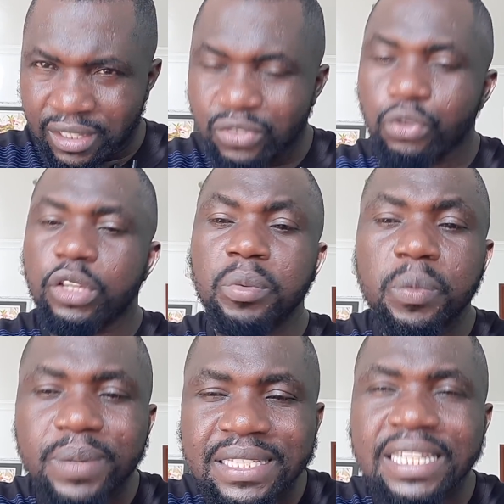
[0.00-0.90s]
So the deputy
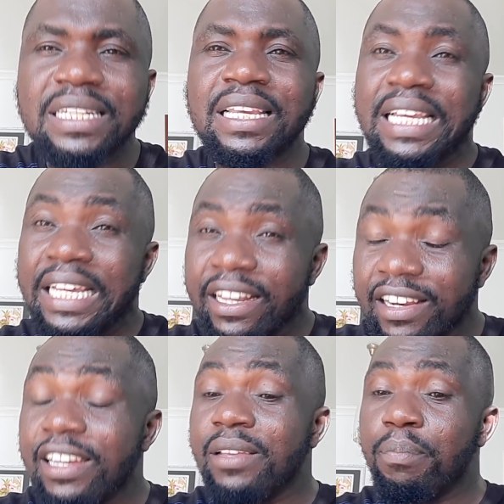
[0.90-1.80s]
president
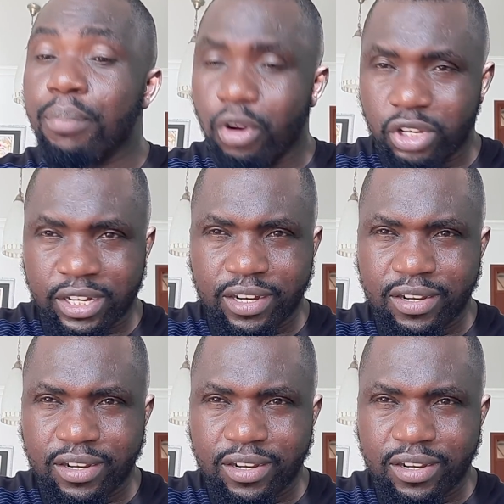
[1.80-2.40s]
really plotted.